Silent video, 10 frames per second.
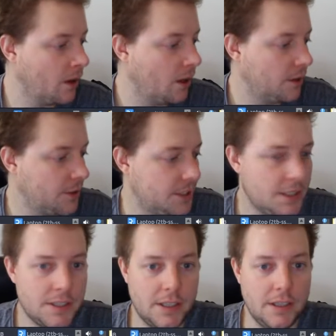This
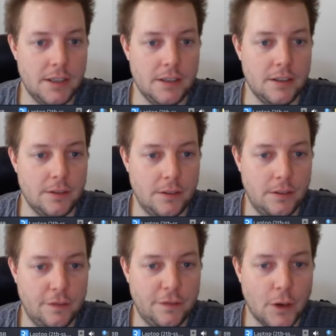is the
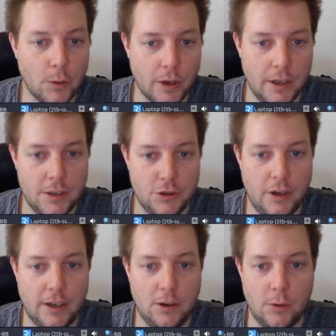folder in
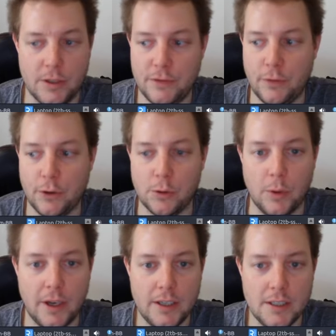DragonOS
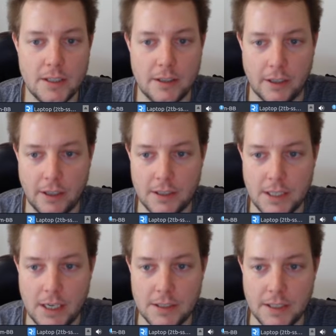FocalX that
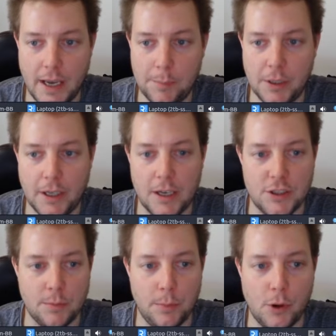contains the
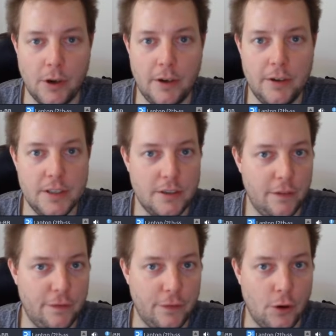application binaries,
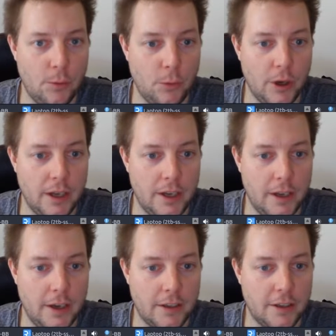firmware,
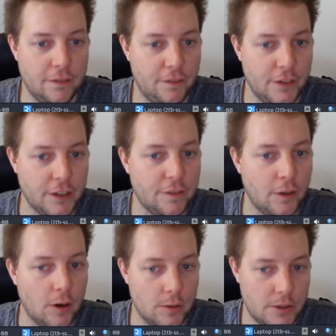and config
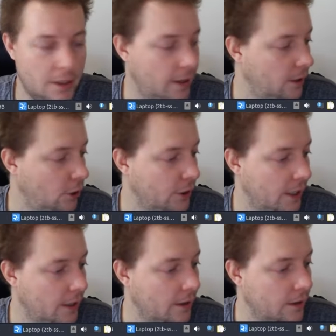files. So they are
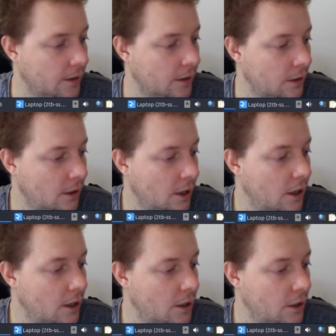located in
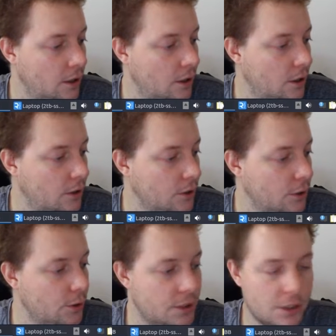
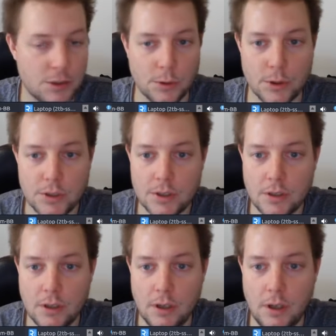user source
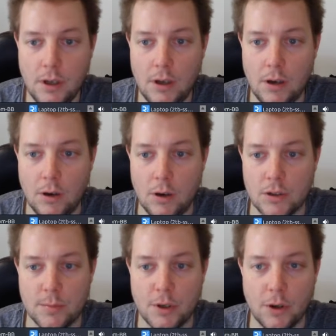
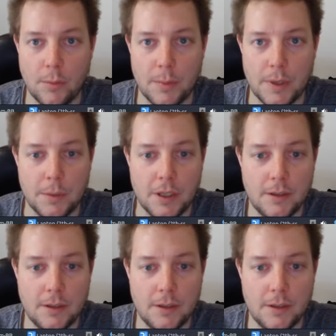Osmocom-BB.